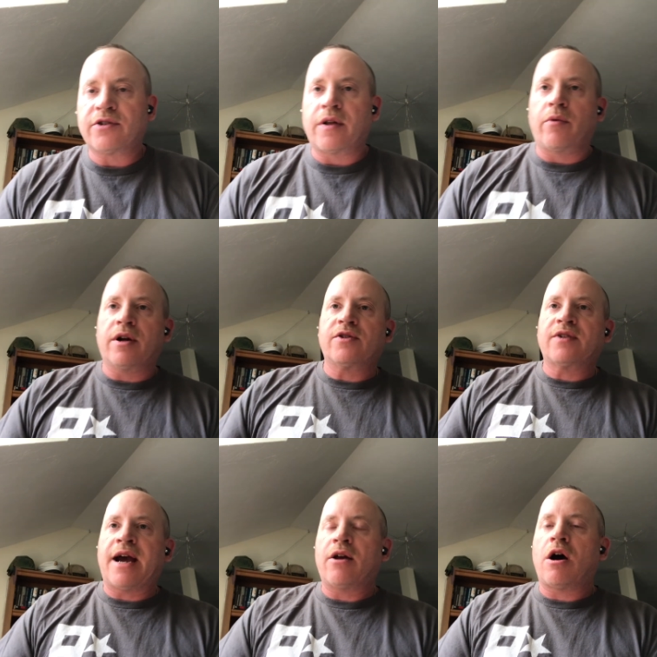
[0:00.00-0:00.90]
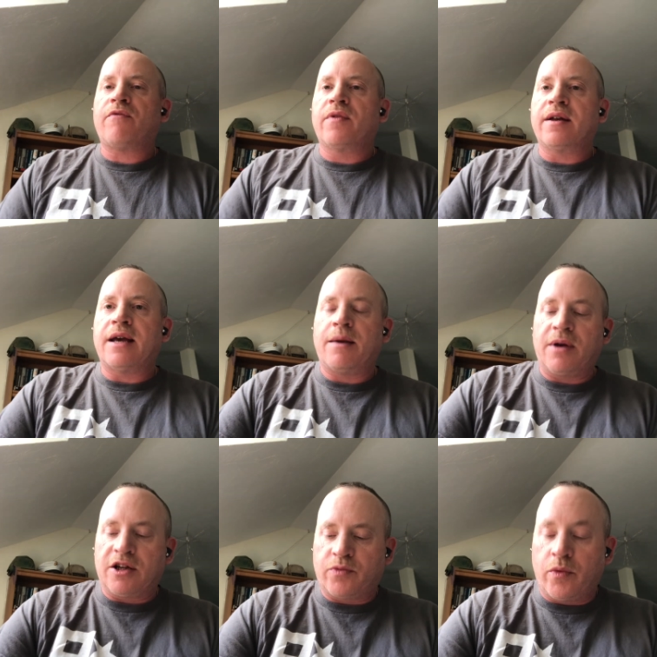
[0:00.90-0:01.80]
and then we're going to sign off for the day
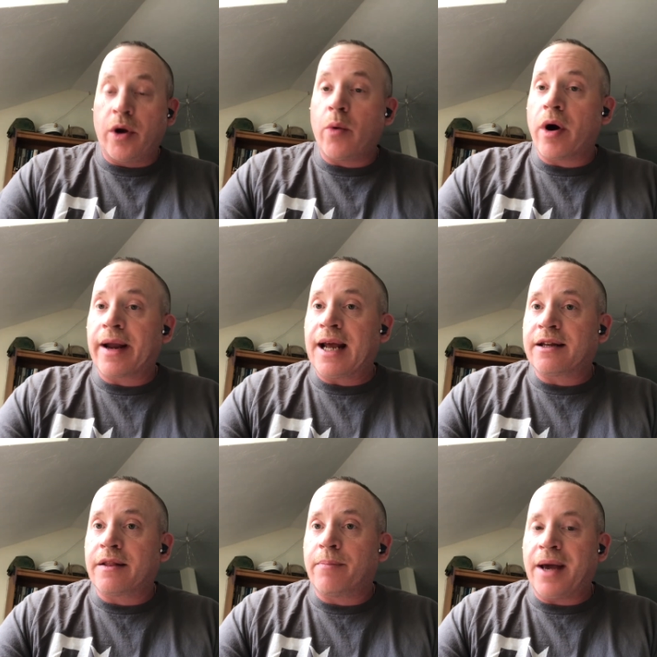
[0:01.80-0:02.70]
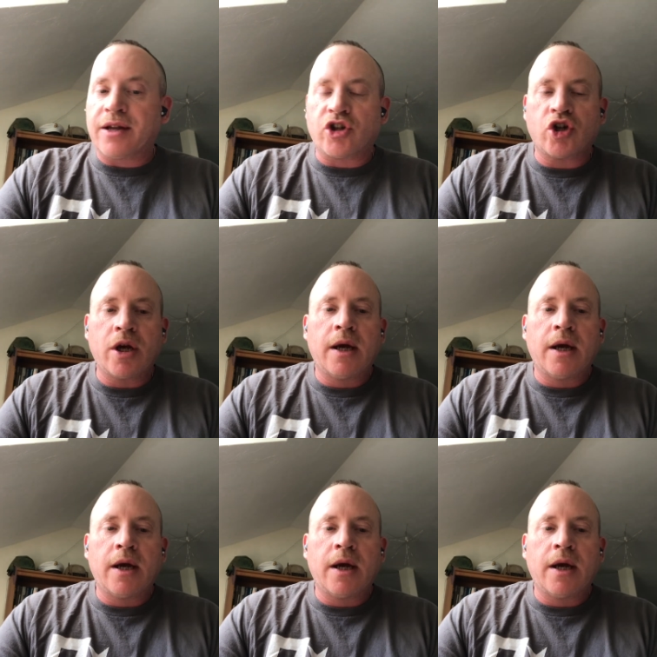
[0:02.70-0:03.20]
because we want to get to the bench.